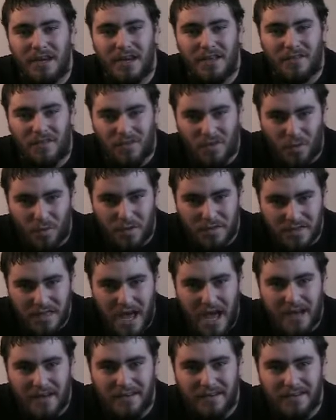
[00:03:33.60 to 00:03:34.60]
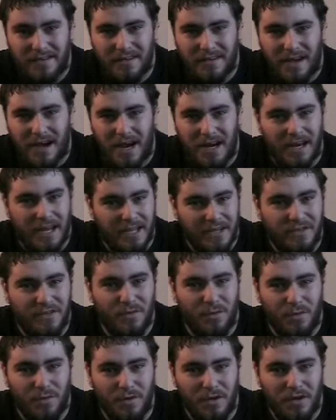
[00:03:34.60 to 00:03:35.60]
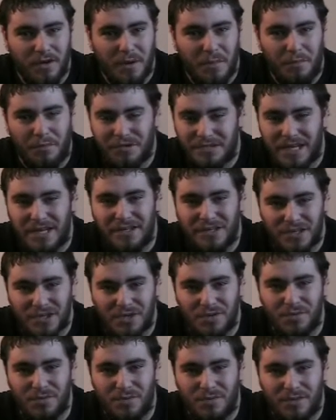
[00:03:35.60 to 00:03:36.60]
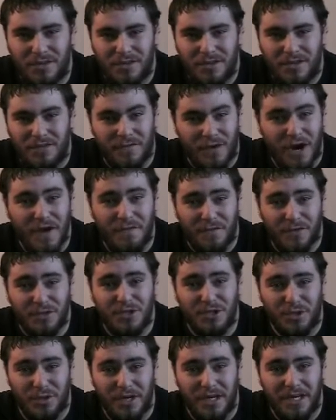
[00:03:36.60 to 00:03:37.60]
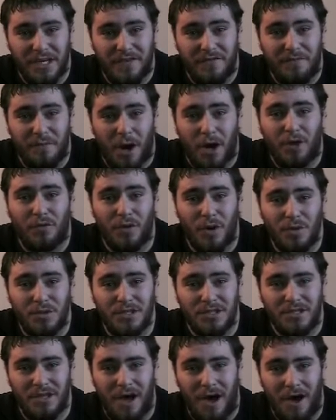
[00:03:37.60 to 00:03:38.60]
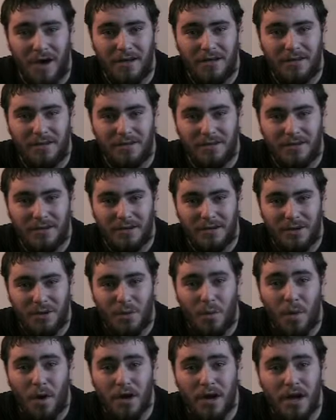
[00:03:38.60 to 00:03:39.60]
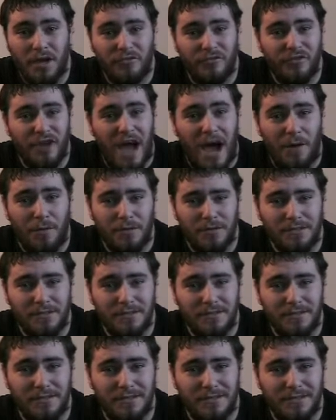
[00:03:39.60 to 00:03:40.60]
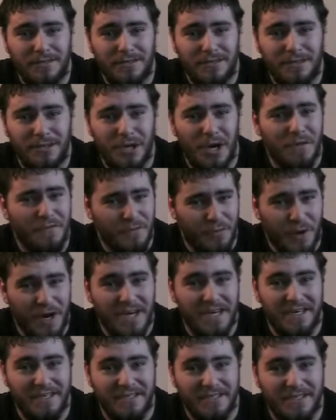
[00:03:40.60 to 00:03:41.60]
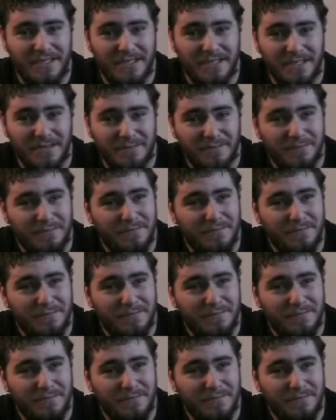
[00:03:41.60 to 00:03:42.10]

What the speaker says: And so with that, I'd like to present to you the very first screening of Mark Rosenthal, 100 Hours of Greatness.